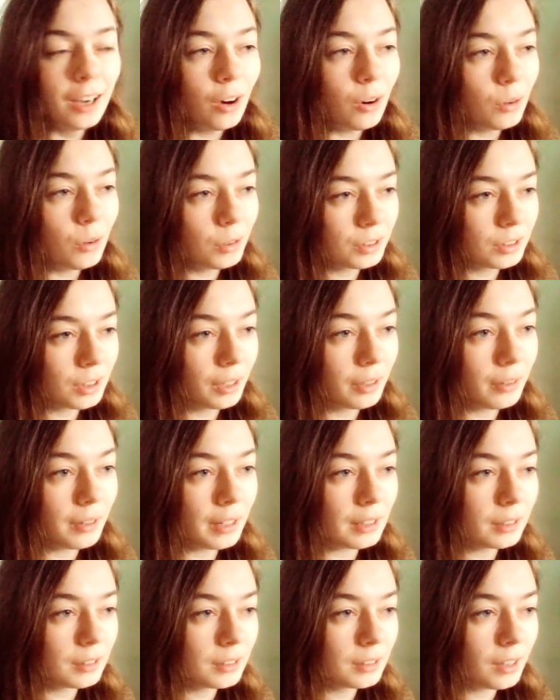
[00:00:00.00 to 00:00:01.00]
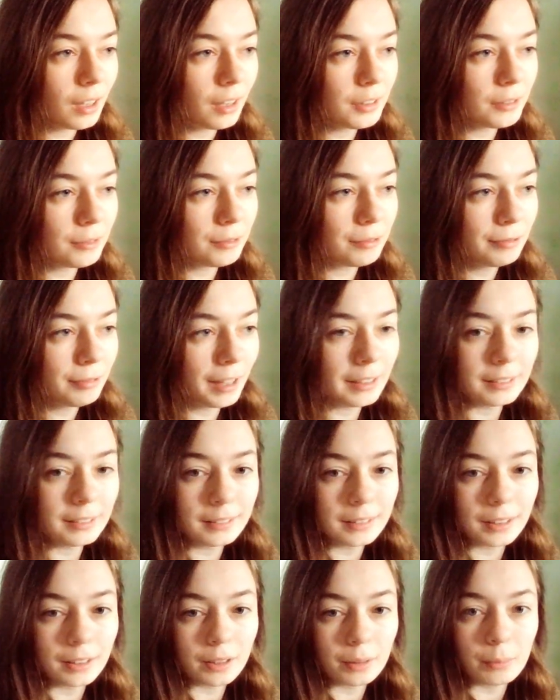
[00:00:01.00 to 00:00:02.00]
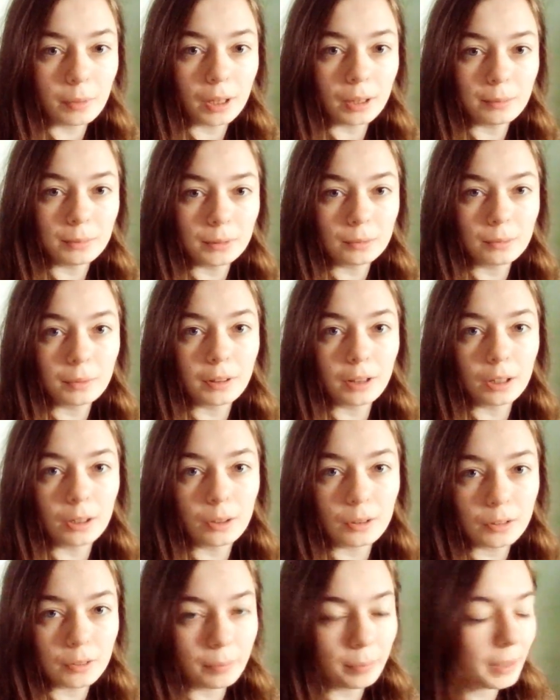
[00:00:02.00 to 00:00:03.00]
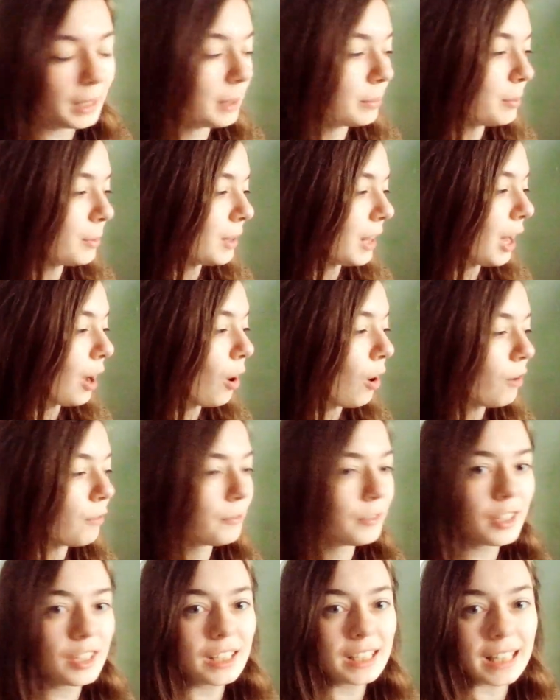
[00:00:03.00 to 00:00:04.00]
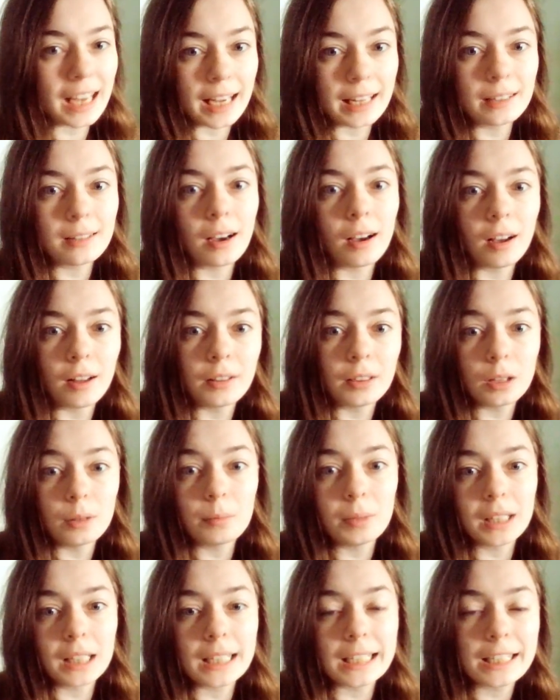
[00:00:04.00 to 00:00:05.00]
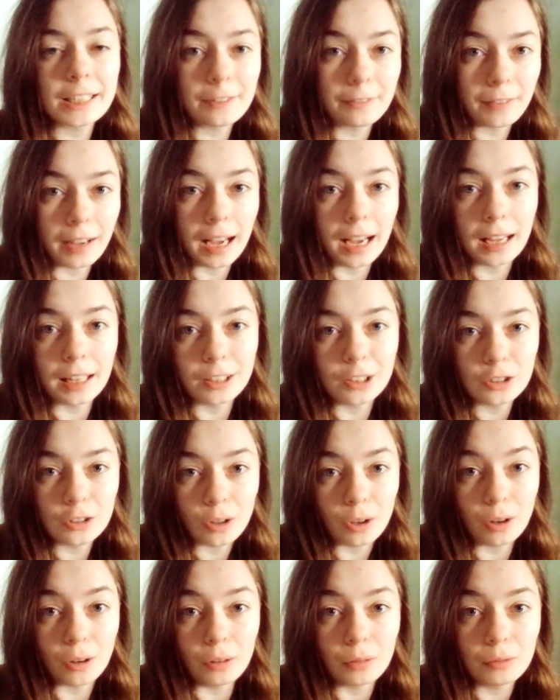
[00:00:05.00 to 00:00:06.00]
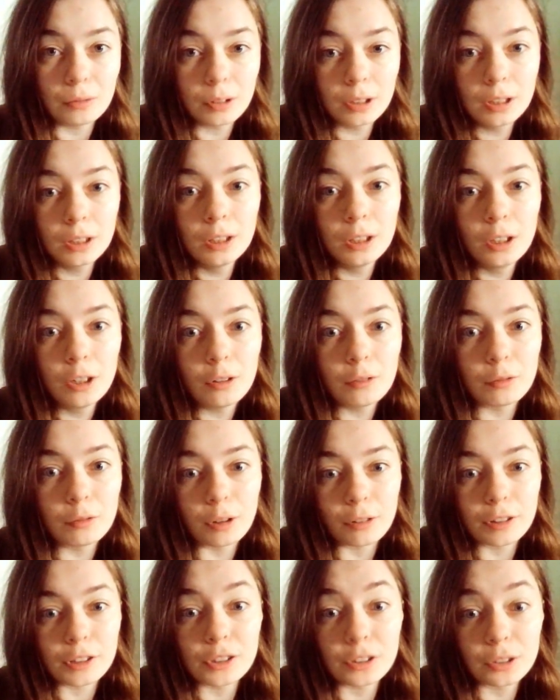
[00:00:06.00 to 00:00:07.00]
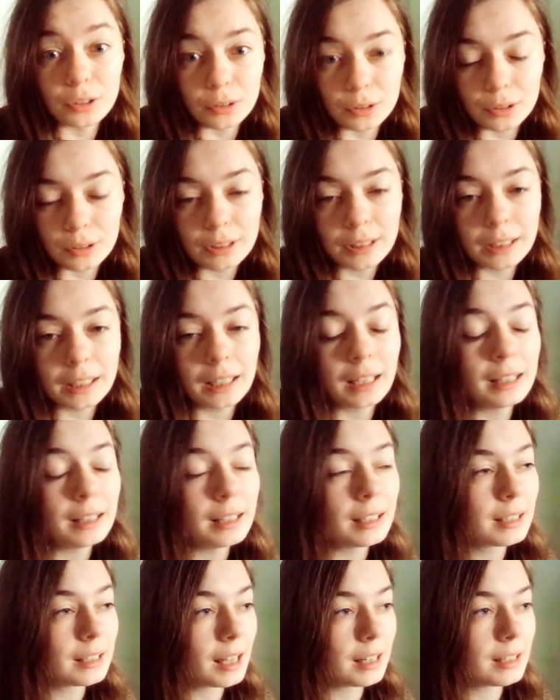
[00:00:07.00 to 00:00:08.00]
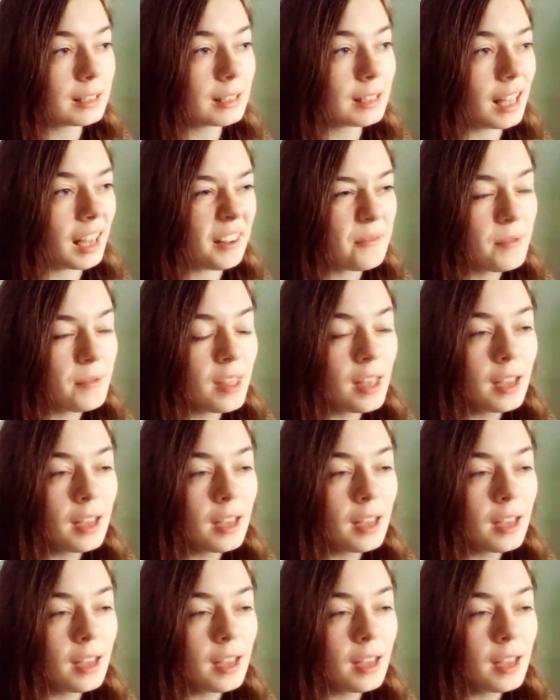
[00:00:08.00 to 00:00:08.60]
Also, it's kind of felt at the moment with a lot of people that Ofsted aren't the biggest fans of forest school, in the sense that